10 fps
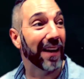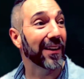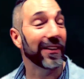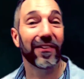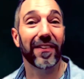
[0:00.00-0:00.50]
They're
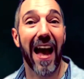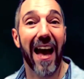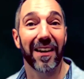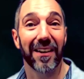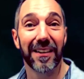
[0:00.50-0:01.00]
going to
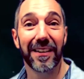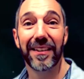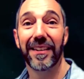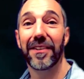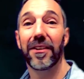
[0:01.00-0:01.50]
scatter.
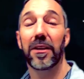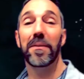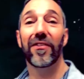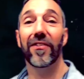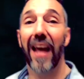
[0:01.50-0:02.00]
You're be
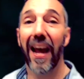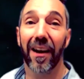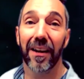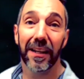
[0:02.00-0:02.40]
scared